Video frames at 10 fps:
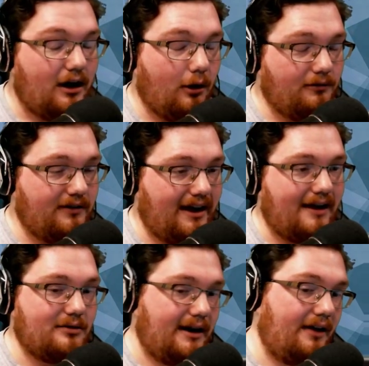Hopefully
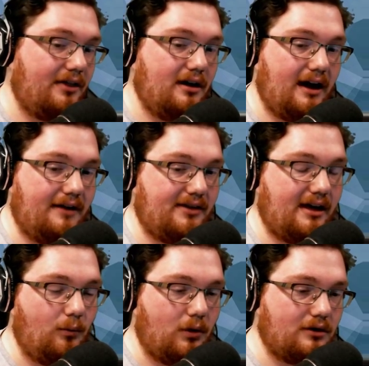everyone out there having
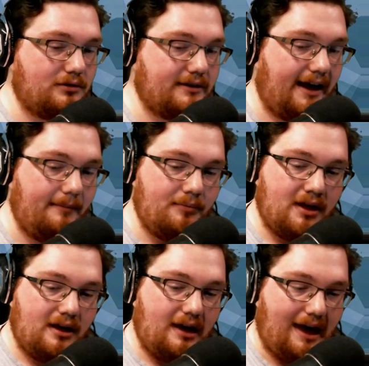a wonderful day
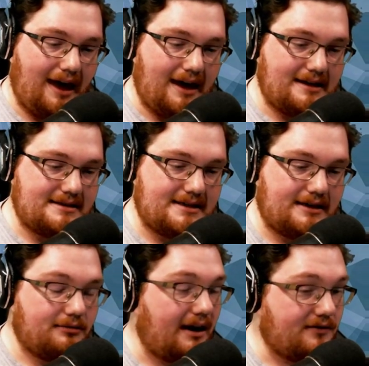and
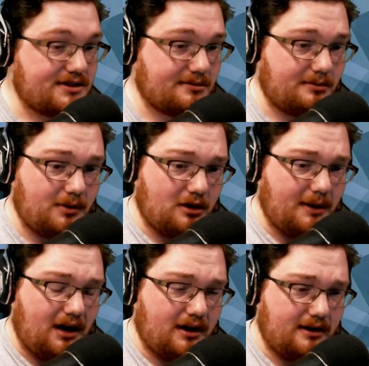uh, ready for some Computer
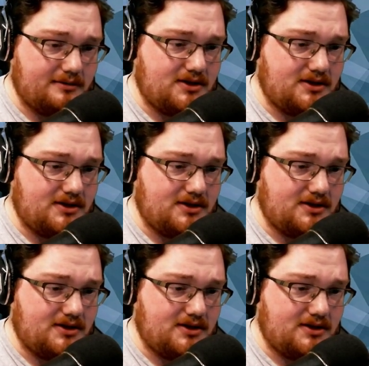America.